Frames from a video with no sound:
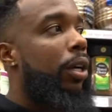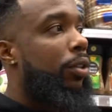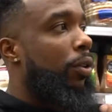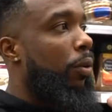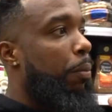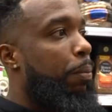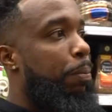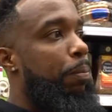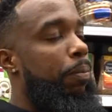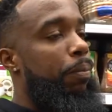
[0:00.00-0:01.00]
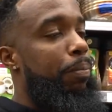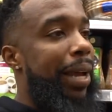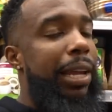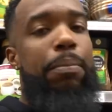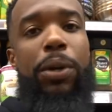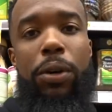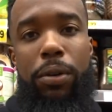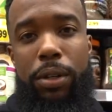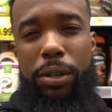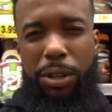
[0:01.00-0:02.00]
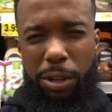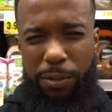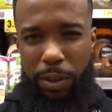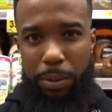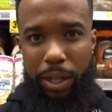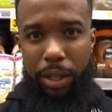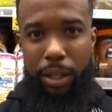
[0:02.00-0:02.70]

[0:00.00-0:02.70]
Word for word: to make milk? You feel me?